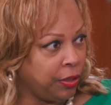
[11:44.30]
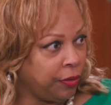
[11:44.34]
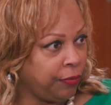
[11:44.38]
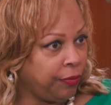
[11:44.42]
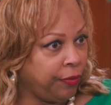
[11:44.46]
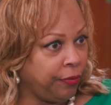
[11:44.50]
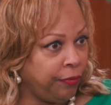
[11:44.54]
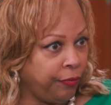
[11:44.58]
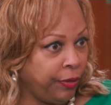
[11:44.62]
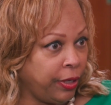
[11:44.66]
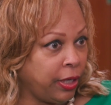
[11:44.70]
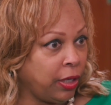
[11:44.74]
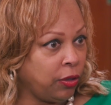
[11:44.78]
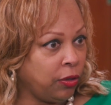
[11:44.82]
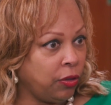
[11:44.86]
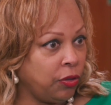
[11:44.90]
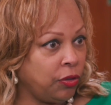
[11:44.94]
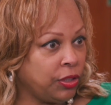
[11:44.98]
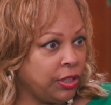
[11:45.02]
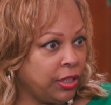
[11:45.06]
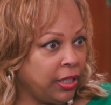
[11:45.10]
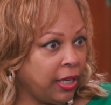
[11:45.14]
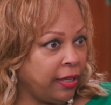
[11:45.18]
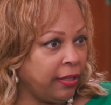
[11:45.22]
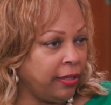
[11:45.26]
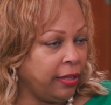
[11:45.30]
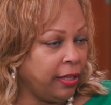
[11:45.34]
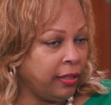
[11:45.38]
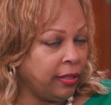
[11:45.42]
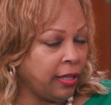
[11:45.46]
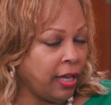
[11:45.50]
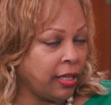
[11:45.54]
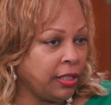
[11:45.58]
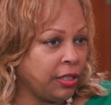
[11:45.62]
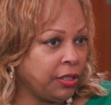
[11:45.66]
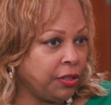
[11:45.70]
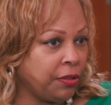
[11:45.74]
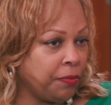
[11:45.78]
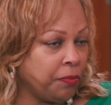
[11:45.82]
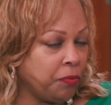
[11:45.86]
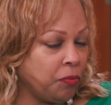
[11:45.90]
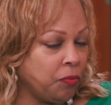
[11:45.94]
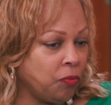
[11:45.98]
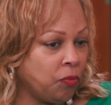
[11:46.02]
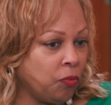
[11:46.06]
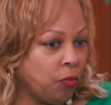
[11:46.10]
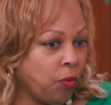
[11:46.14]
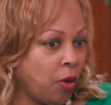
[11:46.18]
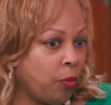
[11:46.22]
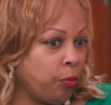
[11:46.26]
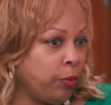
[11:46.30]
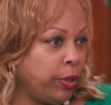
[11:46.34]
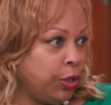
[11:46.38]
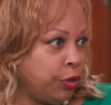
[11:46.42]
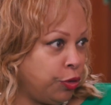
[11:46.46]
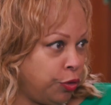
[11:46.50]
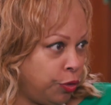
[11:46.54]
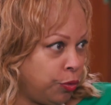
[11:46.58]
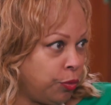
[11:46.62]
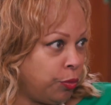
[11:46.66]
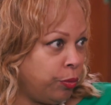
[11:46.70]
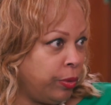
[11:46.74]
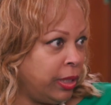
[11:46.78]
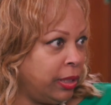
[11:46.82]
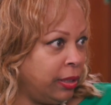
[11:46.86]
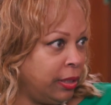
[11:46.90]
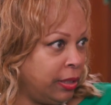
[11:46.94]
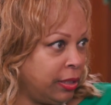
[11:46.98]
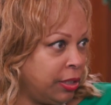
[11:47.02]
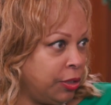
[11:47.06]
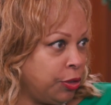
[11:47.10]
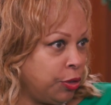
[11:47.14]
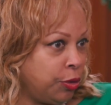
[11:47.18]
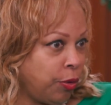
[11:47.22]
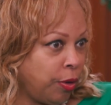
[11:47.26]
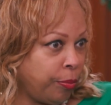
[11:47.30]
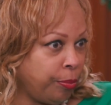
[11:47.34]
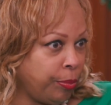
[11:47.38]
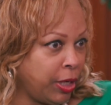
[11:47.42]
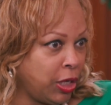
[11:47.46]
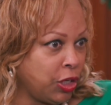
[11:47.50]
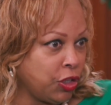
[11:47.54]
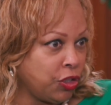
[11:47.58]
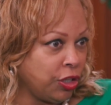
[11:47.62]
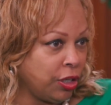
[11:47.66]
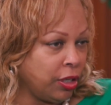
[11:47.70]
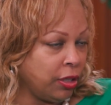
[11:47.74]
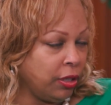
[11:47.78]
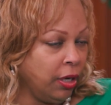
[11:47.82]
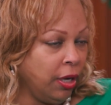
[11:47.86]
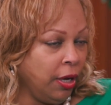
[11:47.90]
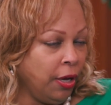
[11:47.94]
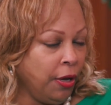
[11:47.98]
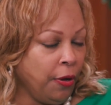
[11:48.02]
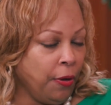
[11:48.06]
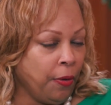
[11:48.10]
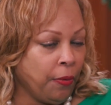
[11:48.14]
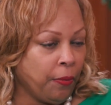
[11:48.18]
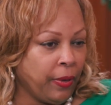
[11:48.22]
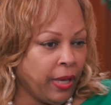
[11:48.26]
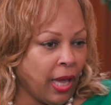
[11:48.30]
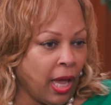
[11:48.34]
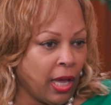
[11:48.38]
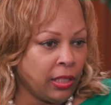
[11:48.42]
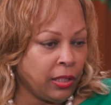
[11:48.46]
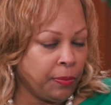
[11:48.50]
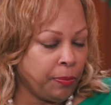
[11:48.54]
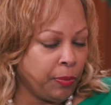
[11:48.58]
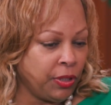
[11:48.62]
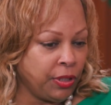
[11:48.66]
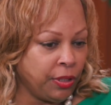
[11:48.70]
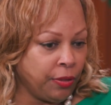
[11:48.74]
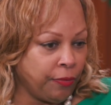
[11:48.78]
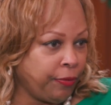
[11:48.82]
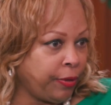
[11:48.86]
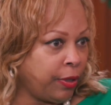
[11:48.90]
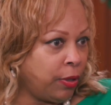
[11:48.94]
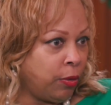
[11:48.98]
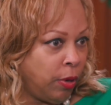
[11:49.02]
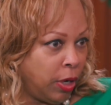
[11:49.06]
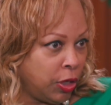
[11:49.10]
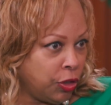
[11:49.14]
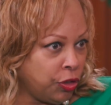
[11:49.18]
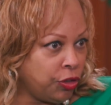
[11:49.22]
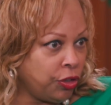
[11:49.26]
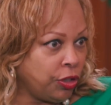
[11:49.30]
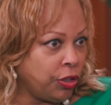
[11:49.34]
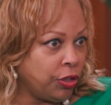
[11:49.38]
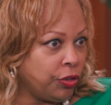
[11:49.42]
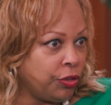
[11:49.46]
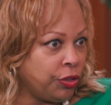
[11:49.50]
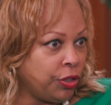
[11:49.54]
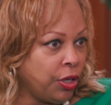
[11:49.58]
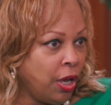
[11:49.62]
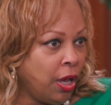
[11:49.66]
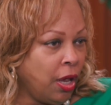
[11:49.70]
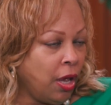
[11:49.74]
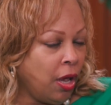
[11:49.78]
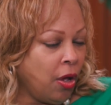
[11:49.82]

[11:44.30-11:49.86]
different vehicles, and I think that's what we do. We listen to our patient. We ask specific questions.